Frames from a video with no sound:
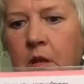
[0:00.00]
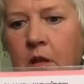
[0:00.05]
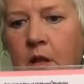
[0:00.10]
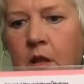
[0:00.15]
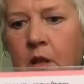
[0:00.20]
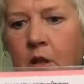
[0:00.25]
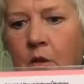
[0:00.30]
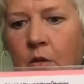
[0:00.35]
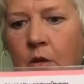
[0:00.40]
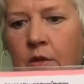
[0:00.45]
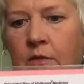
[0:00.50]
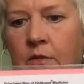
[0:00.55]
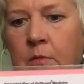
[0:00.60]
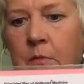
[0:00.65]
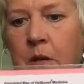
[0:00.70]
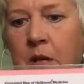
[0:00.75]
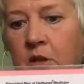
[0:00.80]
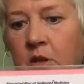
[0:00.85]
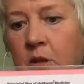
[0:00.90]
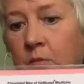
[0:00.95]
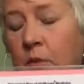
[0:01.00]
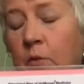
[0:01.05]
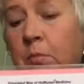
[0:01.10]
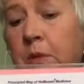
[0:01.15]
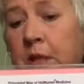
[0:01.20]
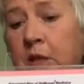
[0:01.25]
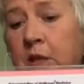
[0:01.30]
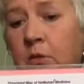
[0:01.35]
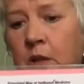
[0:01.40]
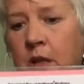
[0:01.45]
information. We'll
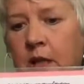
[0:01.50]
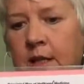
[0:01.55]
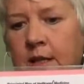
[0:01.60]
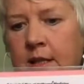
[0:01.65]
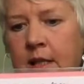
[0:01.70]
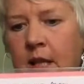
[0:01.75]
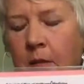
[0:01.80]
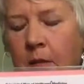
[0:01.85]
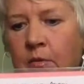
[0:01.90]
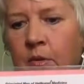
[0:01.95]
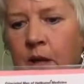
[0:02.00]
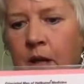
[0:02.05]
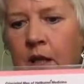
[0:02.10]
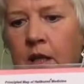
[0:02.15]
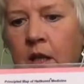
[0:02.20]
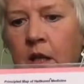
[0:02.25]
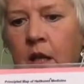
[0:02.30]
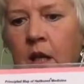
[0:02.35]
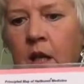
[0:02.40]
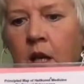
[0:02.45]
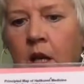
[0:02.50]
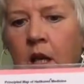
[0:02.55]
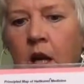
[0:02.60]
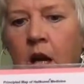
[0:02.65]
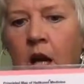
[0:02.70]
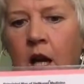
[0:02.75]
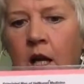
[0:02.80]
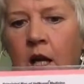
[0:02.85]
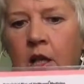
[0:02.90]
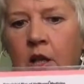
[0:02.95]
be doing a separate
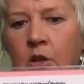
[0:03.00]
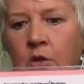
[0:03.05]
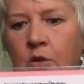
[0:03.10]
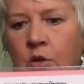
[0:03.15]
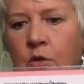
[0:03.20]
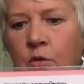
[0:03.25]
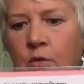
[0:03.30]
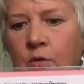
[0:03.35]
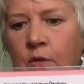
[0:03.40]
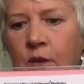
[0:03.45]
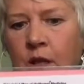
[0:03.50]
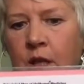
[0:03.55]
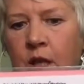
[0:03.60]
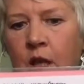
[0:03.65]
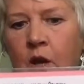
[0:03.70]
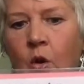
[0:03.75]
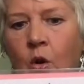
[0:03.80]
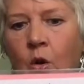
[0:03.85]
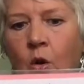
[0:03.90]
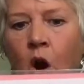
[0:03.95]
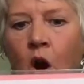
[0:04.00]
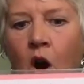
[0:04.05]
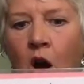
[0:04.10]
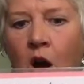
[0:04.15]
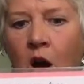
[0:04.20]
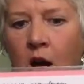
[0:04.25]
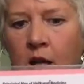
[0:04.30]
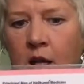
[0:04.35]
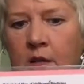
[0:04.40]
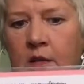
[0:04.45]
YouTube video
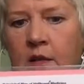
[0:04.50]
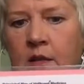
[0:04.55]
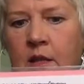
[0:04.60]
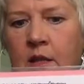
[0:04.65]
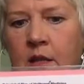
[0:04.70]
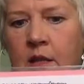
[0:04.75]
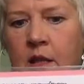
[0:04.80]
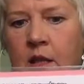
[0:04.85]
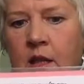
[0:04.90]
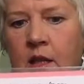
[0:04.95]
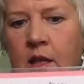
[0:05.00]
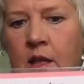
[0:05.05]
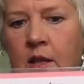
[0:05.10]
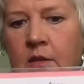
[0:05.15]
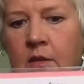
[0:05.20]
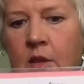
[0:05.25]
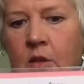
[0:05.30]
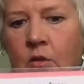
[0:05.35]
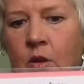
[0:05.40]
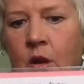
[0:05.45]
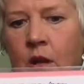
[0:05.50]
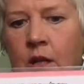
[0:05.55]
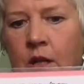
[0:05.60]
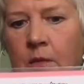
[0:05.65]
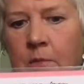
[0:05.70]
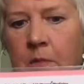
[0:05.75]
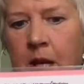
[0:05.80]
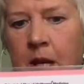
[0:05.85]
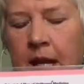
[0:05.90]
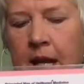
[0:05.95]
on the chronic
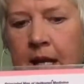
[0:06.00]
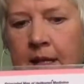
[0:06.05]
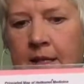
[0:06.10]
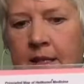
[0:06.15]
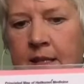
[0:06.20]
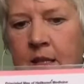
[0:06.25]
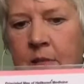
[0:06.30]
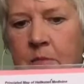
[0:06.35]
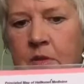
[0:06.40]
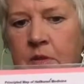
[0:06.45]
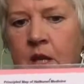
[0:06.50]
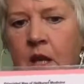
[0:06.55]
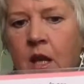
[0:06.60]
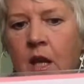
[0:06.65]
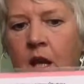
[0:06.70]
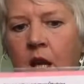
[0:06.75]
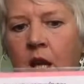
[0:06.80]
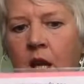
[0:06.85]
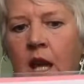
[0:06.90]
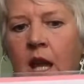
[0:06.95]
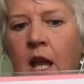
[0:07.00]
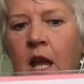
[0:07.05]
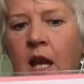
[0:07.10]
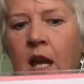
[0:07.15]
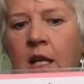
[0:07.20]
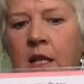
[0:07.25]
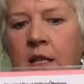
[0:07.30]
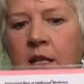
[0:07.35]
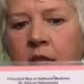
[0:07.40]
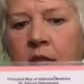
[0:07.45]
miasms.
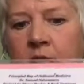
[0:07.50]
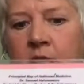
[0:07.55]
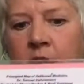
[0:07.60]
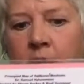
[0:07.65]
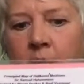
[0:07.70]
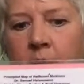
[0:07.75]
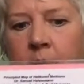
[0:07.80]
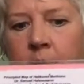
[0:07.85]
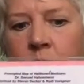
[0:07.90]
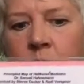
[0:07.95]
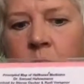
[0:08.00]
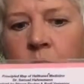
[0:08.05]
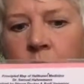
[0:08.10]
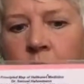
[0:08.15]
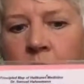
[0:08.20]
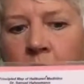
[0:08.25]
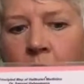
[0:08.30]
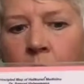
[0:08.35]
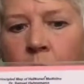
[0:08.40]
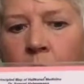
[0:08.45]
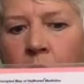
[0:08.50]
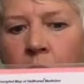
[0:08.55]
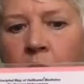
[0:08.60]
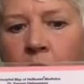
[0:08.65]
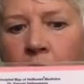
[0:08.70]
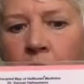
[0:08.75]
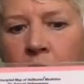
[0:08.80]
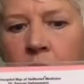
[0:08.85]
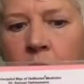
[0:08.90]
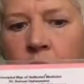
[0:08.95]
And we'll
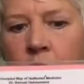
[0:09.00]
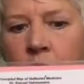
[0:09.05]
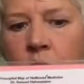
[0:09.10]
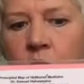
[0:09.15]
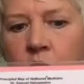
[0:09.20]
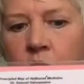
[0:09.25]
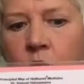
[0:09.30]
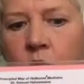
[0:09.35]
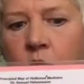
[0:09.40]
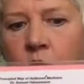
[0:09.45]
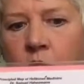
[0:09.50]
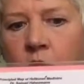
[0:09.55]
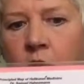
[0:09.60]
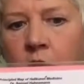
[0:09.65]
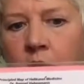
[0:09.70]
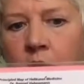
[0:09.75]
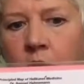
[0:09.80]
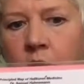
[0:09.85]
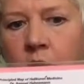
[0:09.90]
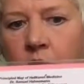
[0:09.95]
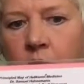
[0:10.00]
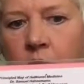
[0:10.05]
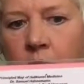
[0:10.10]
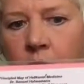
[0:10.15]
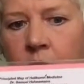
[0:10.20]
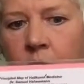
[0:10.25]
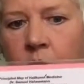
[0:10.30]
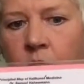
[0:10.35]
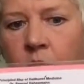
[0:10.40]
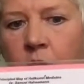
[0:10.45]
also do the
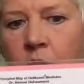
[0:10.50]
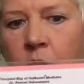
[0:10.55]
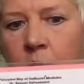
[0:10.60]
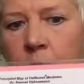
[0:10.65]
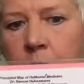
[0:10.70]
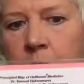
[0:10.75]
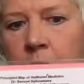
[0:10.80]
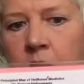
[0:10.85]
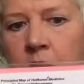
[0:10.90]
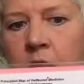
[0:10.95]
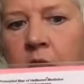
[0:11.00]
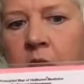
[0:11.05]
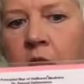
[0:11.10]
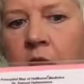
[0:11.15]
tonic realm and